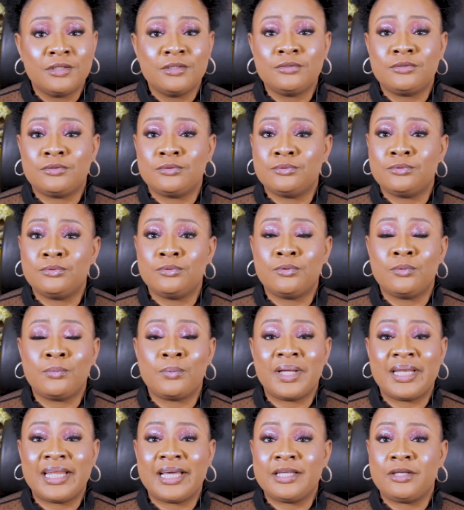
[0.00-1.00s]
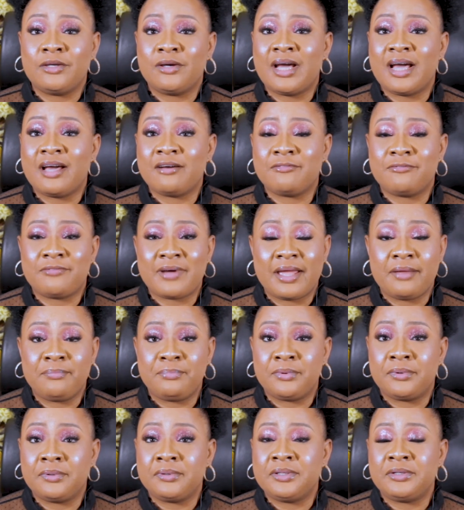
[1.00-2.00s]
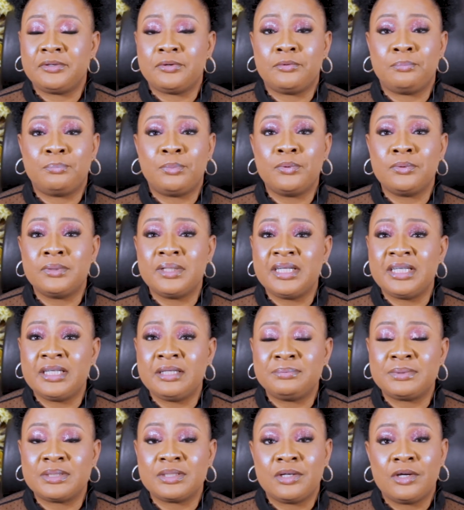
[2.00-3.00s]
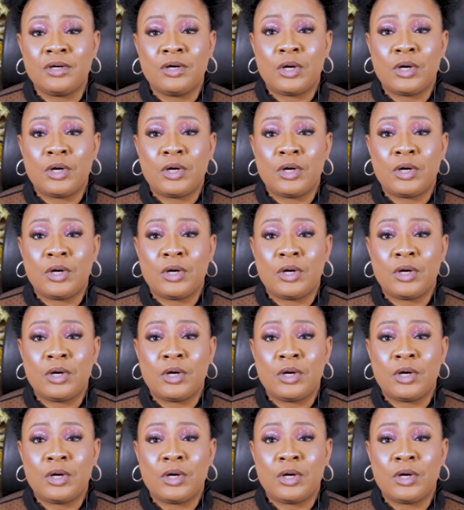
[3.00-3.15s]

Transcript: to know whether you have fibroid or polyps,